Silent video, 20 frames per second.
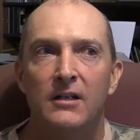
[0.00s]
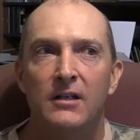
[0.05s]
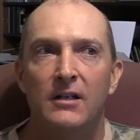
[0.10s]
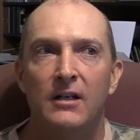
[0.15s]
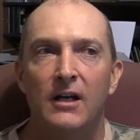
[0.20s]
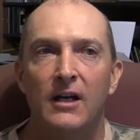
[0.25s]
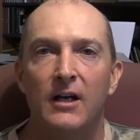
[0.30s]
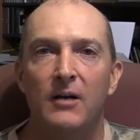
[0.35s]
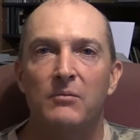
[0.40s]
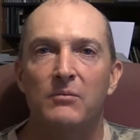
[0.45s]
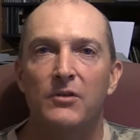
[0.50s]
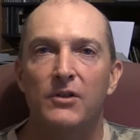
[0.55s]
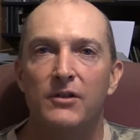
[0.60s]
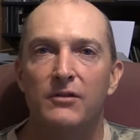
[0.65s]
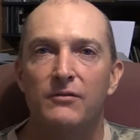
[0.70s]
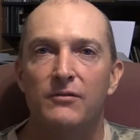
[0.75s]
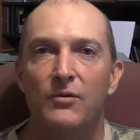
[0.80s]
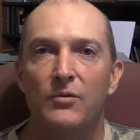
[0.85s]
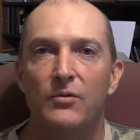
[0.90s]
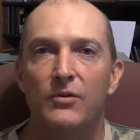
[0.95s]
I'm looking
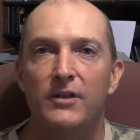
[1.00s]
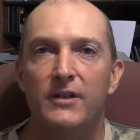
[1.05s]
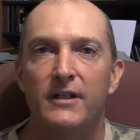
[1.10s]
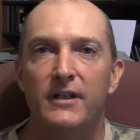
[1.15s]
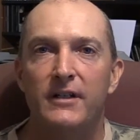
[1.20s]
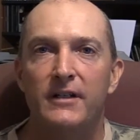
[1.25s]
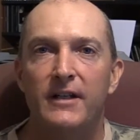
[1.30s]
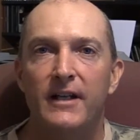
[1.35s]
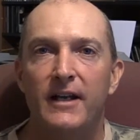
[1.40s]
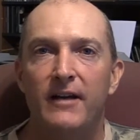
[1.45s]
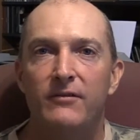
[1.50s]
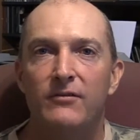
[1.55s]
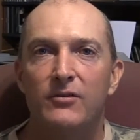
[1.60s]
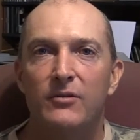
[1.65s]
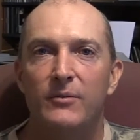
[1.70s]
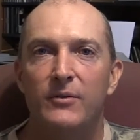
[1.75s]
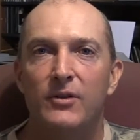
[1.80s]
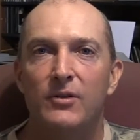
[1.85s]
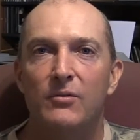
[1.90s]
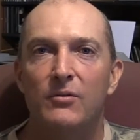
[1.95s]
forward to getting after
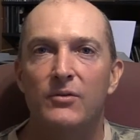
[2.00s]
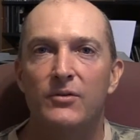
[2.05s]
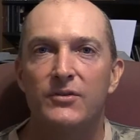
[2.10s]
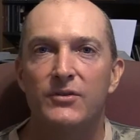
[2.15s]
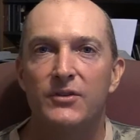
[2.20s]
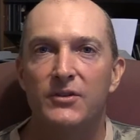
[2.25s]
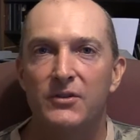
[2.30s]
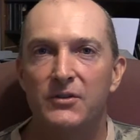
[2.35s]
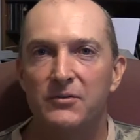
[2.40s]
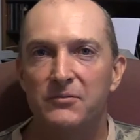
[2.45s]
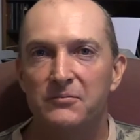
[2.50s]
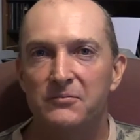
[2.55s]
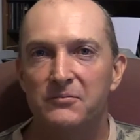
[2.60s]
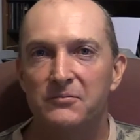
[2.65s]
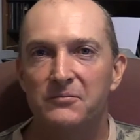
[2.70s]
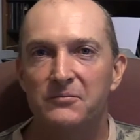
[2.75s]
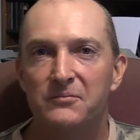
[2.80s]
them here real soon.